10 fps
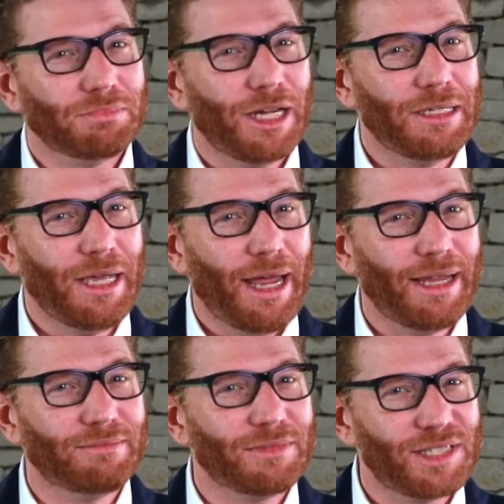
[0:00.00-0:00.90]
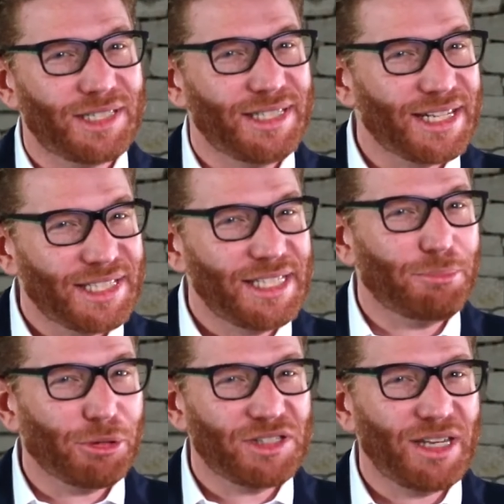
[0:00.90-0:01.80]
again,
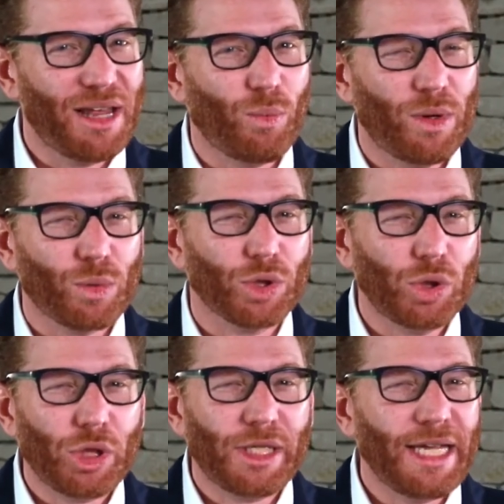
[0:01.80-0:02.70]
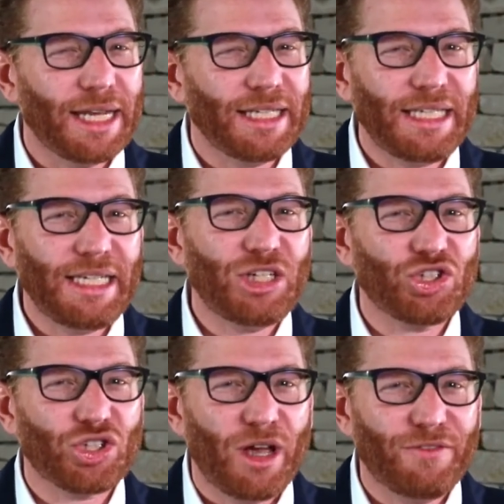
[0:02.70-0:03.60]
60%, when we're looking at
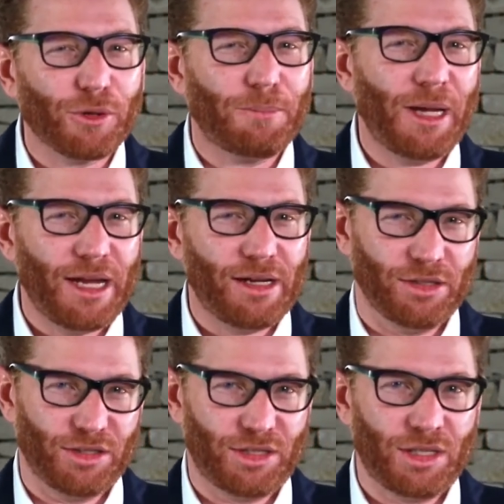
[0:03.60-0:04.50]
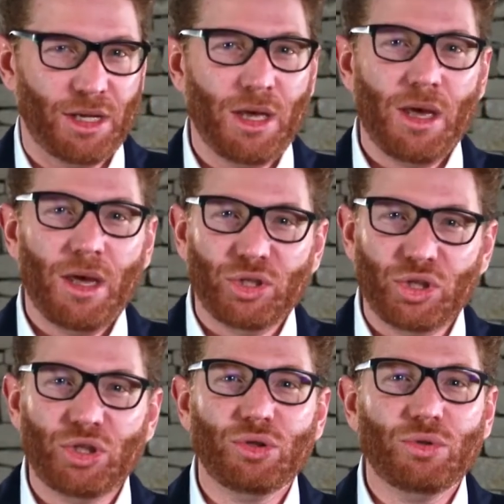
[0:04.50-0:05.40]
each of your payers,
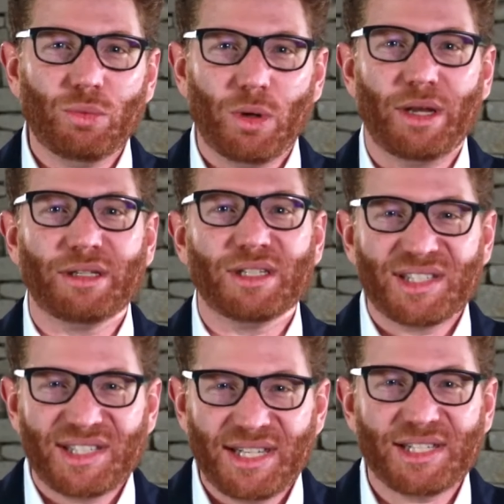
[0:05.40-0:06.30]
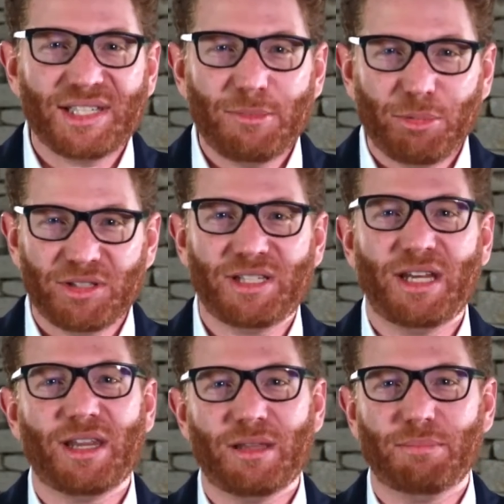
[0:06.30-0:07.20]
you want
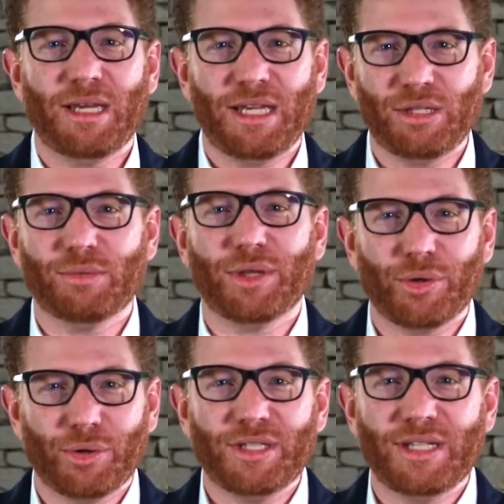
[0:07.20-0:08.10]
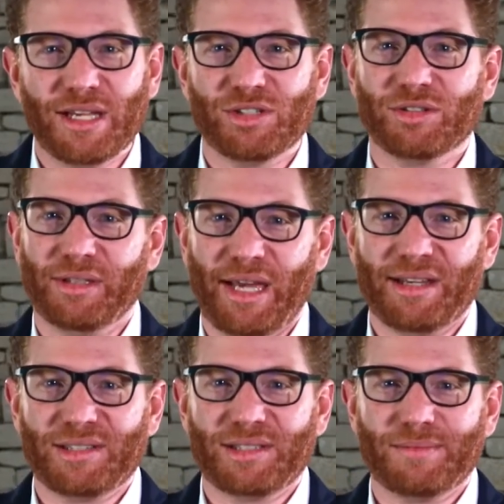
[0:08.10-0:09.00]
60% of them paying you in 30 days or
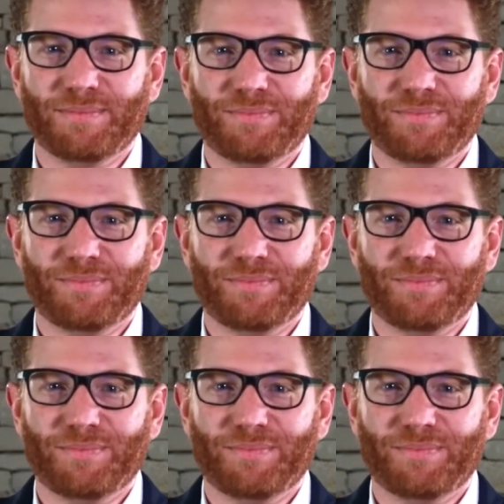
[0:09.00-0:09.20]
less.